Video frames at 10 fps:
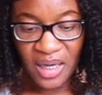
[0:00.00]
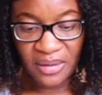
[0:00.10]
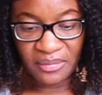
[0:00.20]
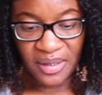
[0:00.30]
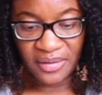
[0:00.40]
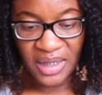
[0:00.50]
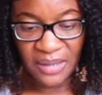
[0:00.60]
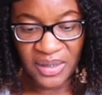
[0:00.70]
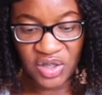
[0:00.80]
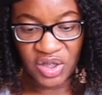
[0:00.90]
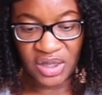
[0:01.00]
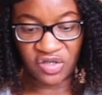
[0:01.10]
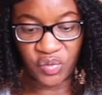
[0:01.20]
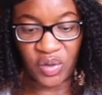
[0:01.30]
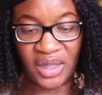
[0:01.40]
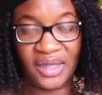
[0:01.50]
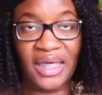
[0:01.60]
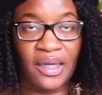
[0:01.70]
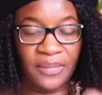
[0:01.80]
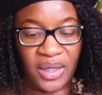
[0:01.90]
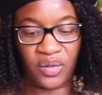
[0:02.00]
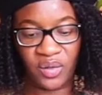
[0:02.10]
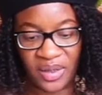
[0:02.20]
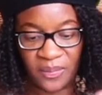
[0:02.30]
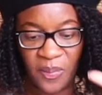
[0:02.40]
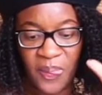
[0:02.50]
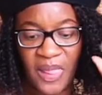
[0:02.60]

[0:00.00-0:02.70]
I think I mentioned the twirling thing a bit early.